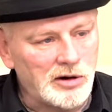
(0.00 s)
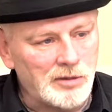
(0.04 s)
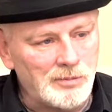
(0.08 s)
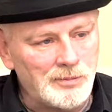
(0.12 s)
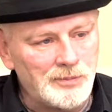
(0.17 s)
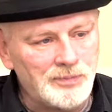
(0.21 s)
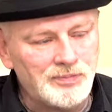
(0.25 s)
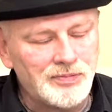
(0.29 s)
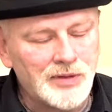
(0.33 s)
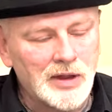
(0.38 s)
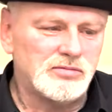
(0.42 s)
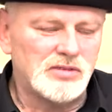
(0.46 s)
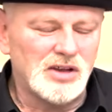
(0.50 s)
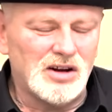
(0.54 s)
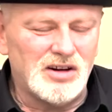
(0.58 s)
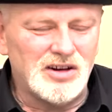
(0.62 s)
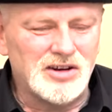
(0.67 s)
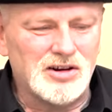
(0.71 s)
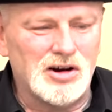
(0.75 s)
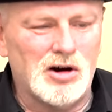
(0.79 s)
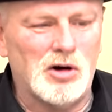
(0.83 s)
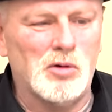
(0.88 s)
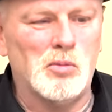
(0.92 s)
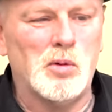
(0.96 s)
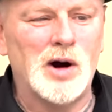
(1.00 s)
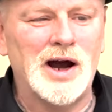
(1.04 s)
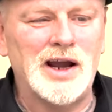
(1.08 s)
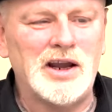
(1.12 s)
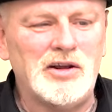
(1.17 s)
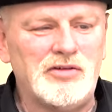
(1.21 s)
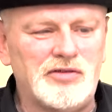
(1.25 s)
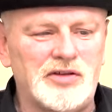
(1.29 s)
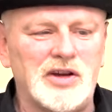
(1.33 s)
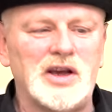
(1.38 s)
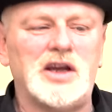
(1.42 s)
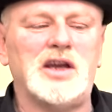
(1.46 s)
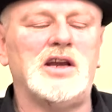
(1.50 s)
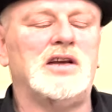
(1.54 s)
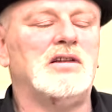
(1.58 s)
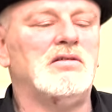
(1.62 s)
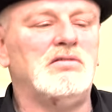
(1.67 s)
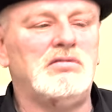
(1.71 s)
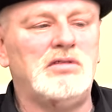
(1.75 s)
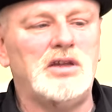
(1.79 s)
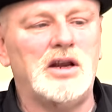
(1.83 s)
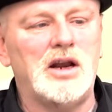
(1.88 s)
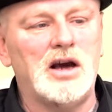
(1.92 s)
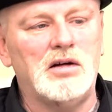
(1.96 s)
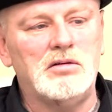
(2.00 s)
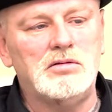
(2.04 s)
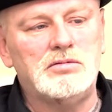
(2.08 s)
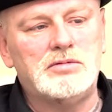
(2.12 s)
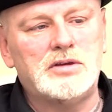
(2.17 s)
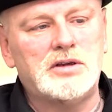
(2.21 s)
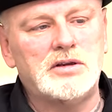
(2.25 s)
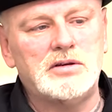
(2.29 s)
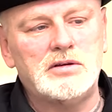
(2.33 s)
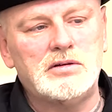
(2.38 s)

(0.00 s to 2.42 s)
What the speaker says: on them. I got away thinking, you know,